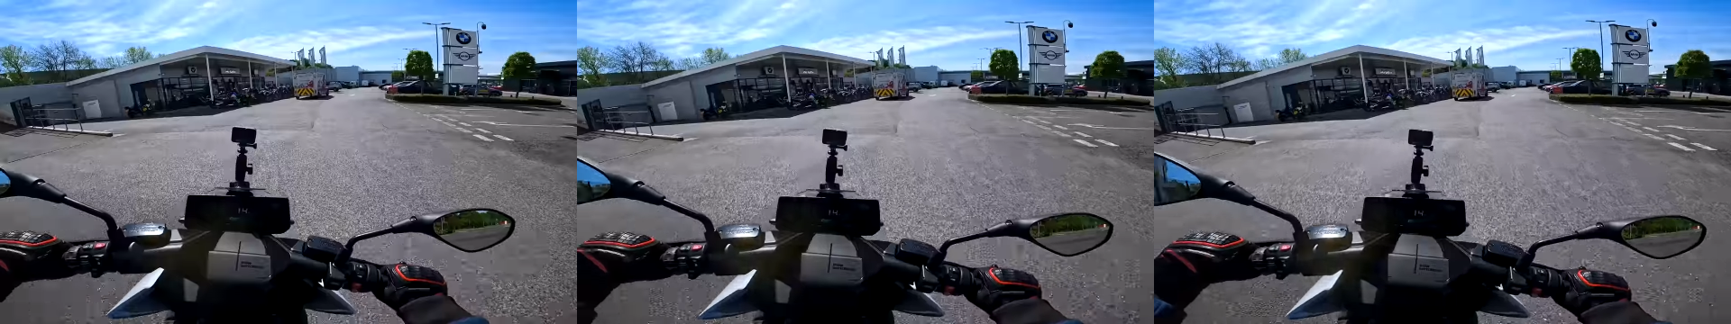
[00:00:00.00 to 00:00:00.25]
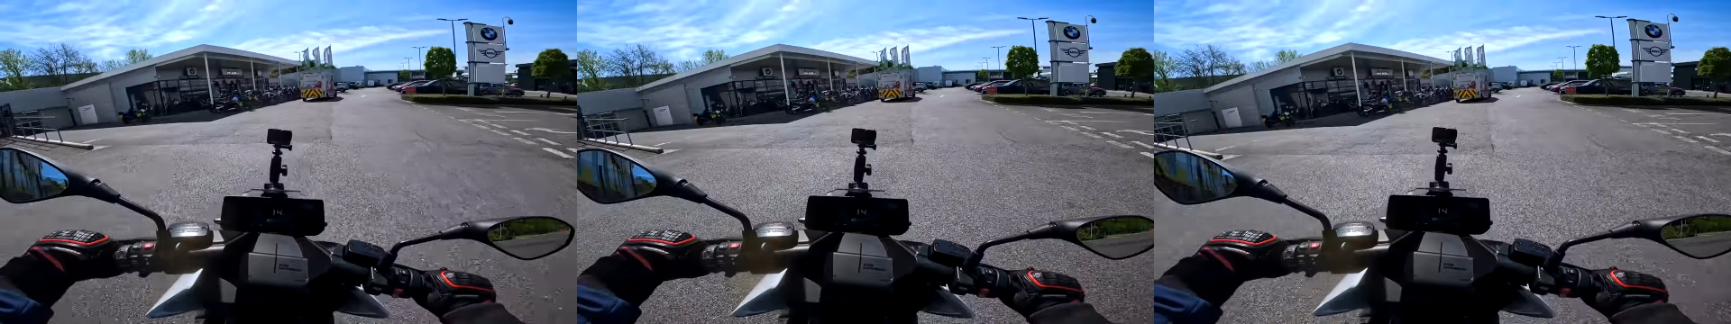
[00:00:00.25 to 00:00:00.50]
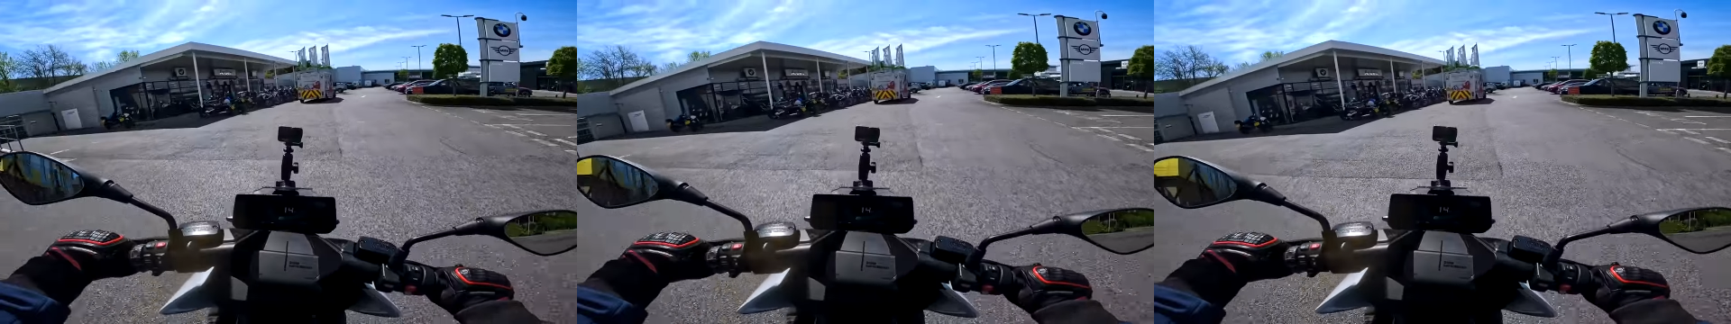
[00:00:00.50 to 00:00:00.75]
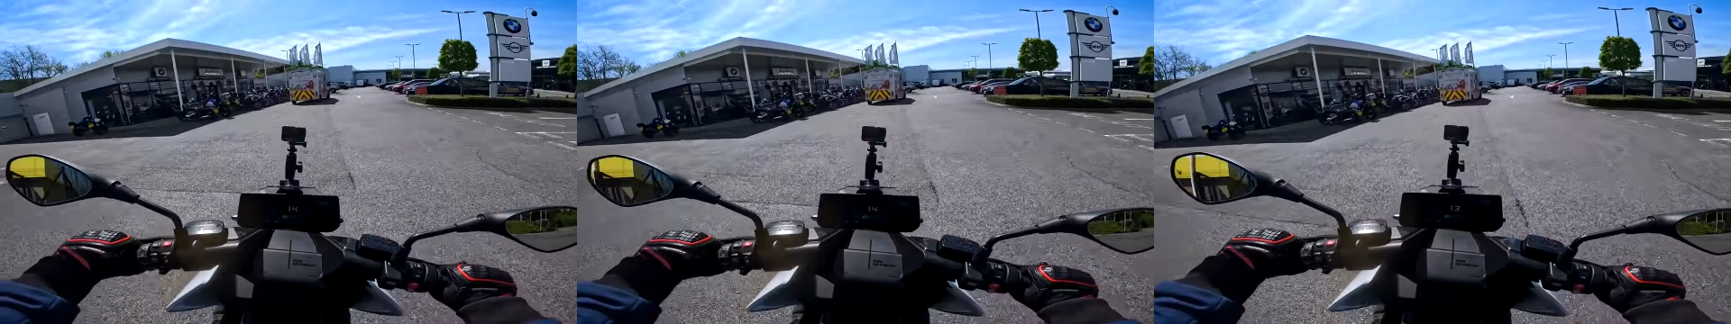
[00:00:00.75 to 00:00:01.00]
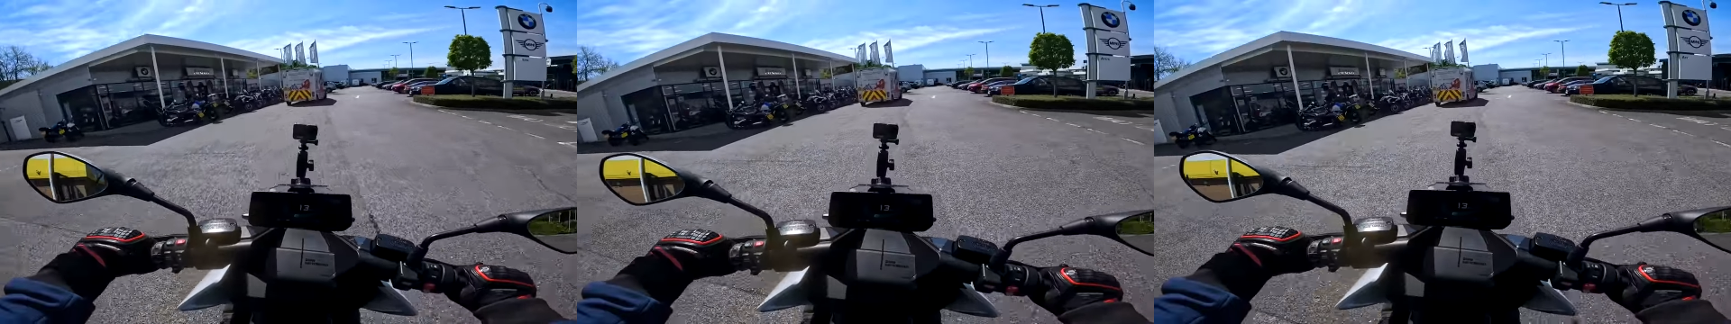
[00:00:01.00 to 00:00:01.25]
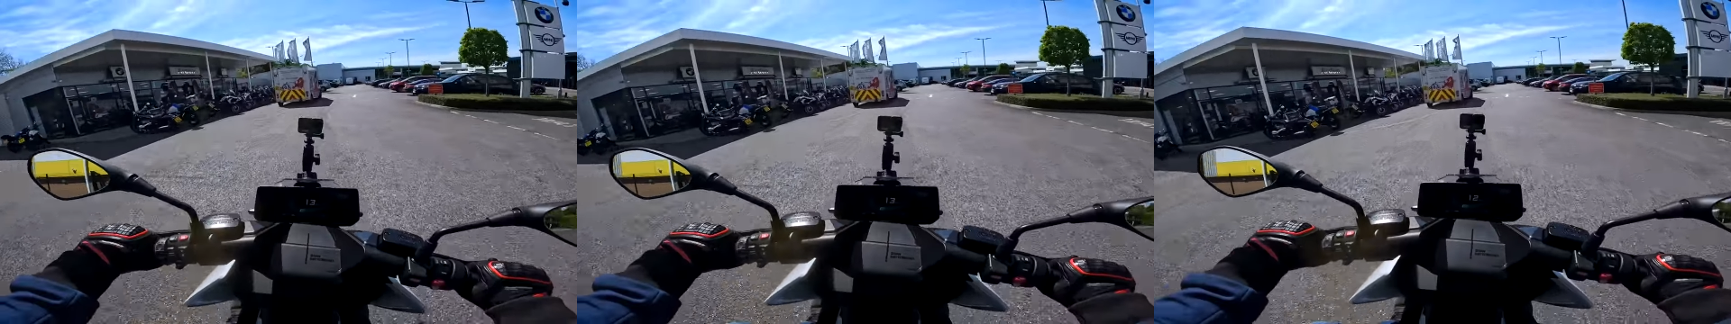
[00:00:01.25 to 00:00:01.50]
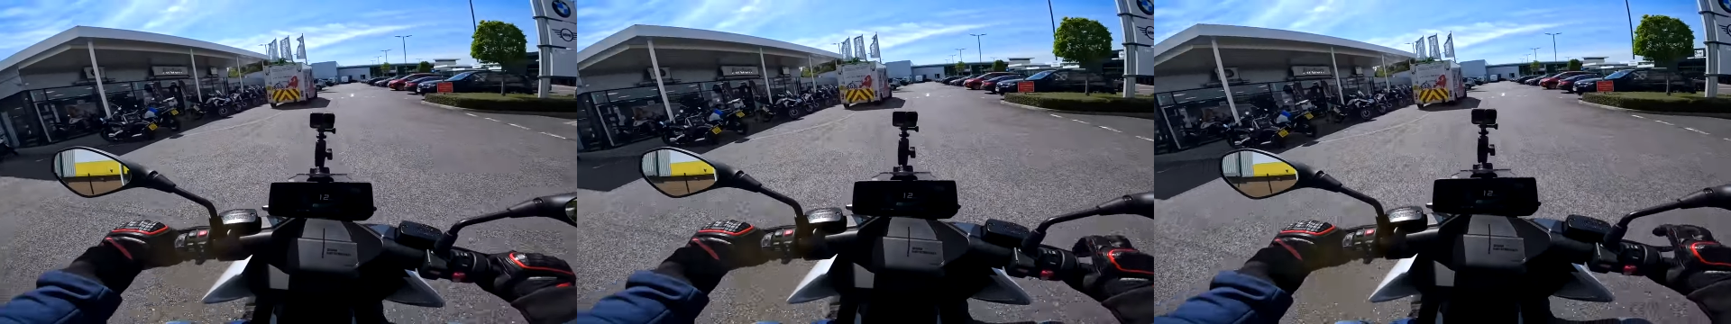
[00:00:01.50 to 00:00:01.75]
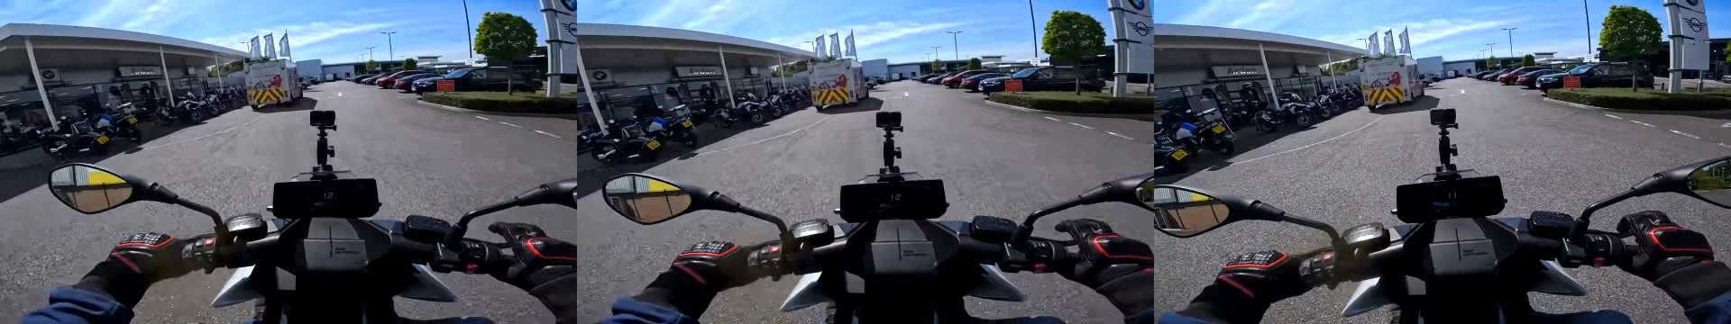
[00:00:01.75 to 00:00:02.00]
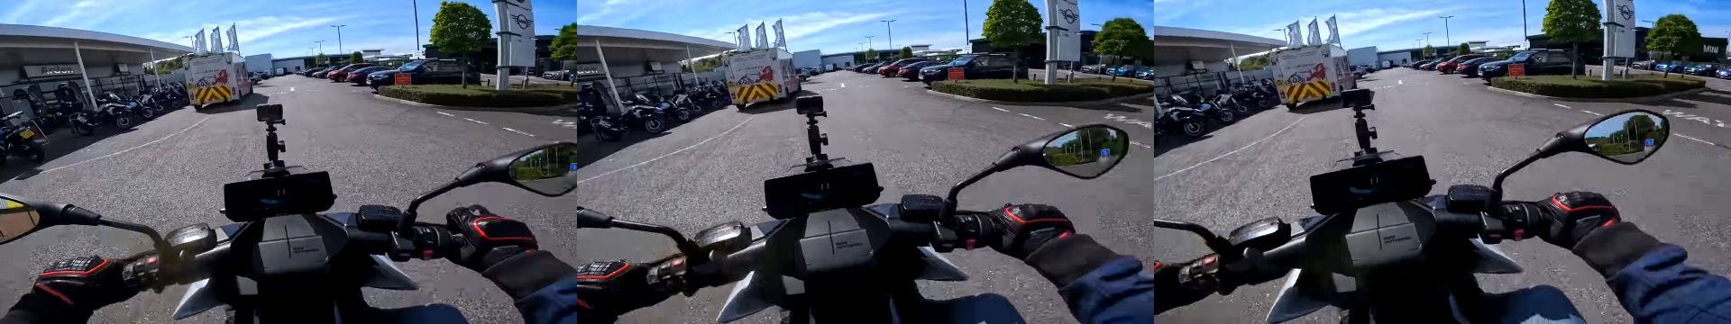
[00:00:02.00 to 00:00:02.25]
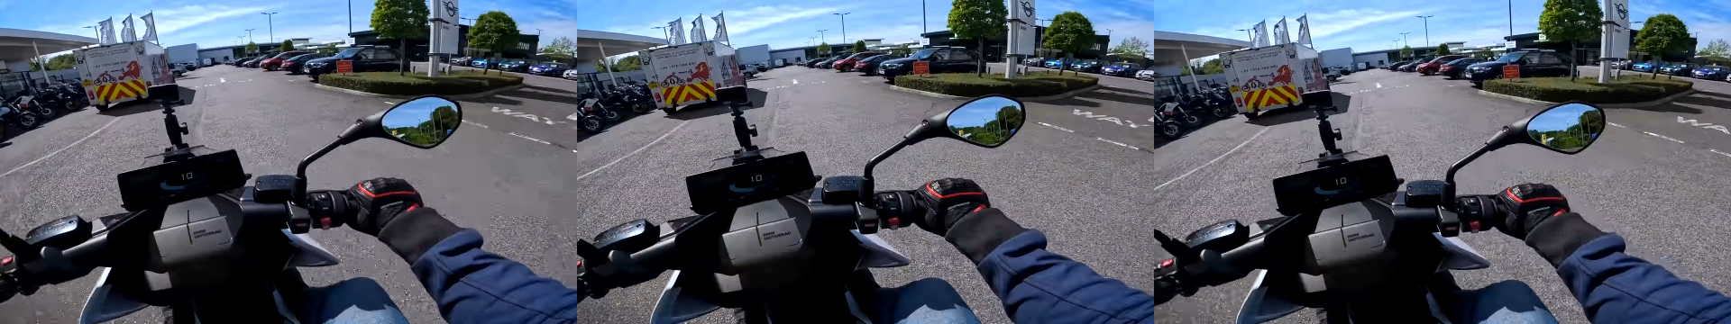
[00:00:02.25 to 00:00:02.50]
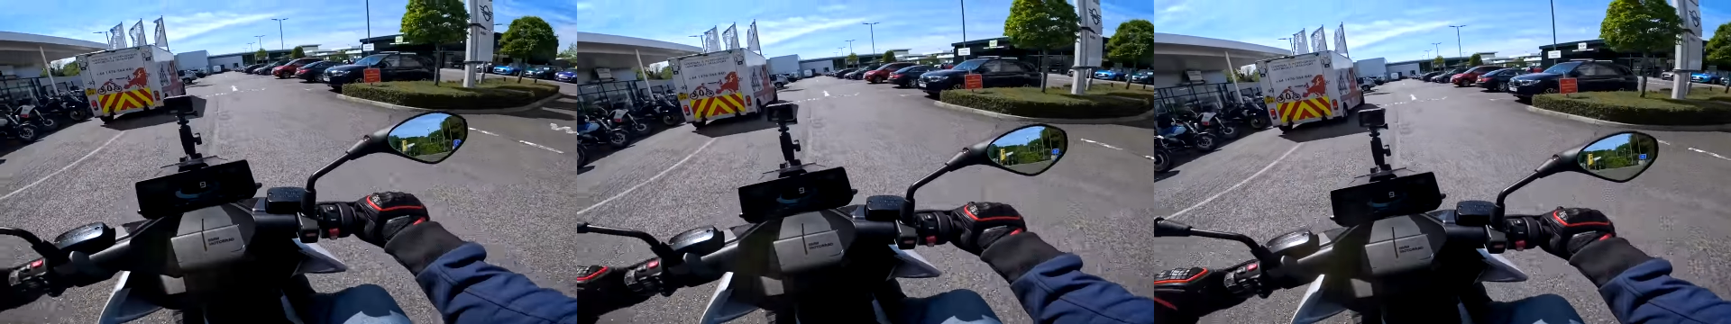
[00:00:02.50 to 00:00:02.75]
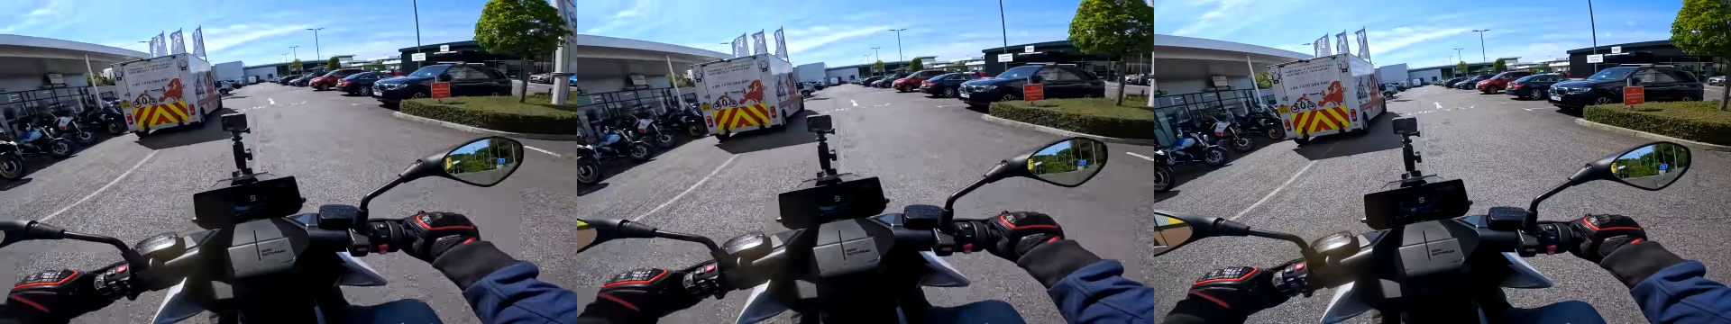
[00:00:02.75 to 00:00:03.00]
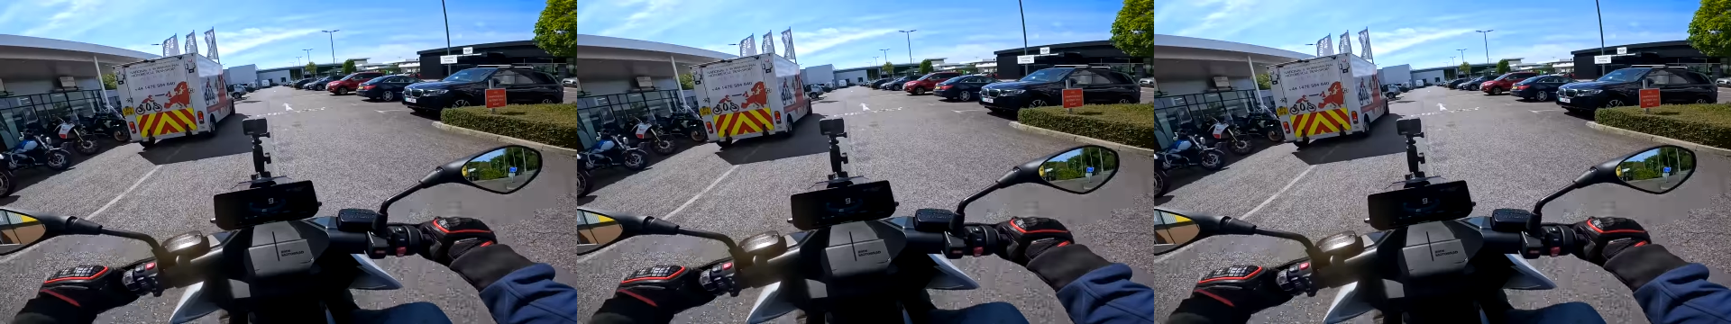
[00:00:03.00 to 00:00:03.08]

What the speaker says: No face is visible, so there are no lips to read.